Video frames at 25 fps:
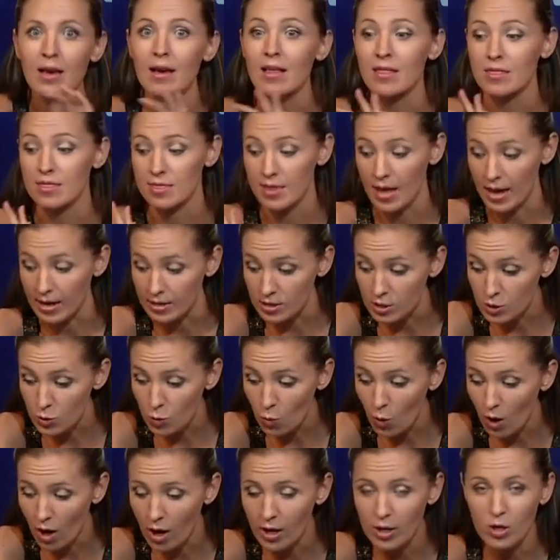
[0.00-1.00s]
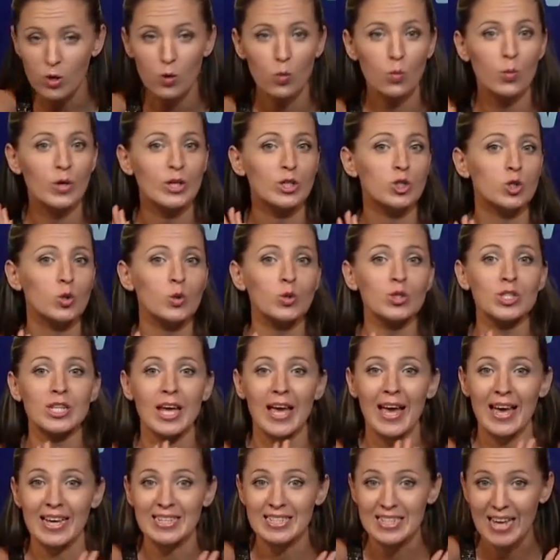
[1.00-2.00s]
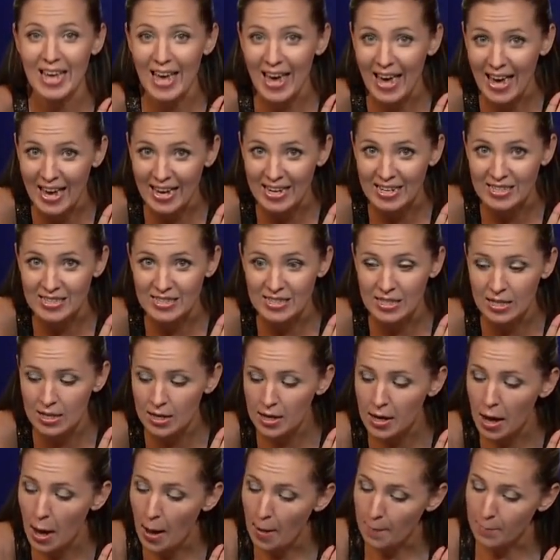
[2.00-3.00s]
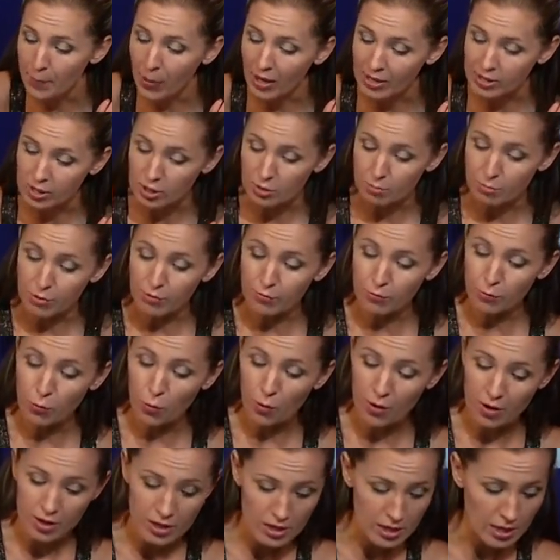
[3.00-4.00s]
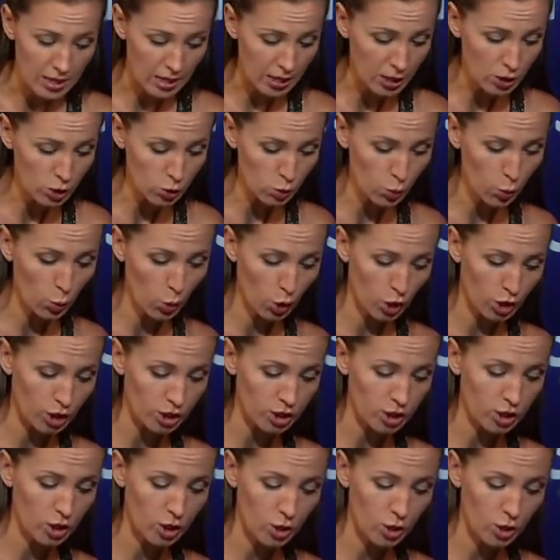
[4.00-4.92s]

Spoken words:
That's why we don't add anything, but before this word